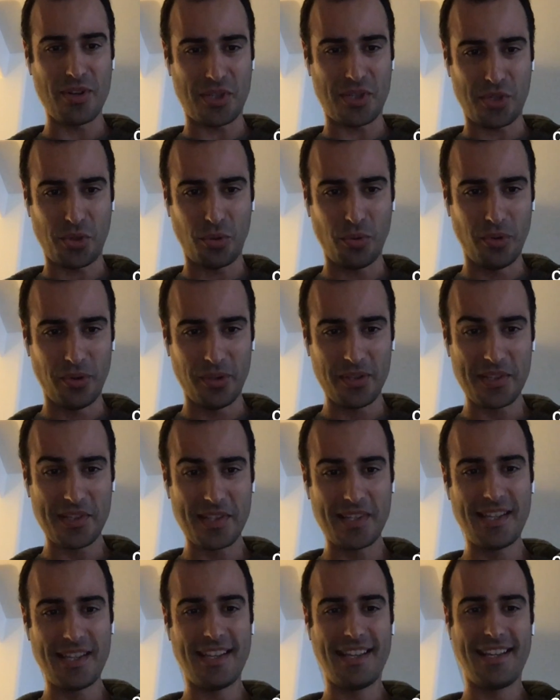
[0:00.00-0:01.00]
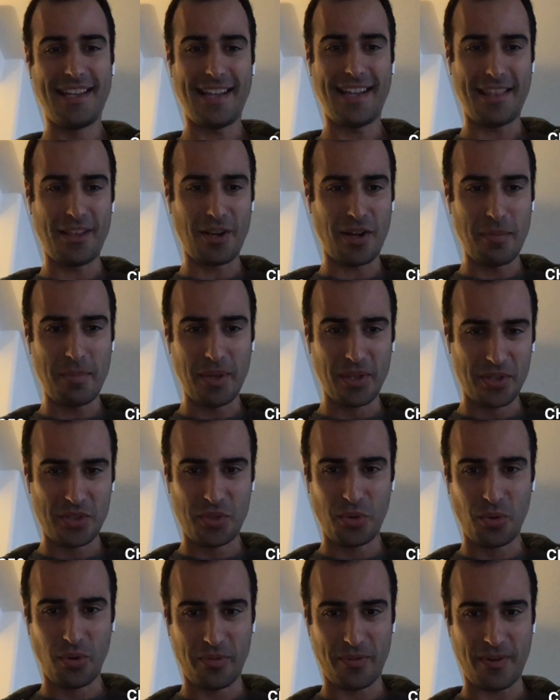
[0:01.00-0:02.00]
is tools, and they're going to build a
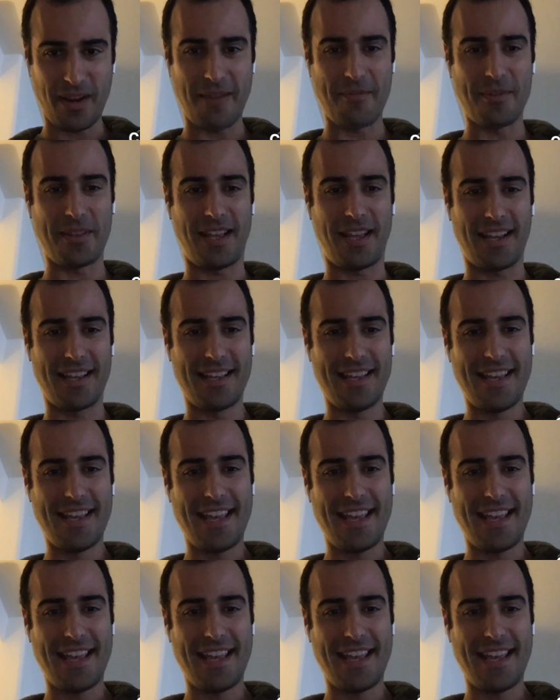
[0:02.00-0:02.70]
tool for everything.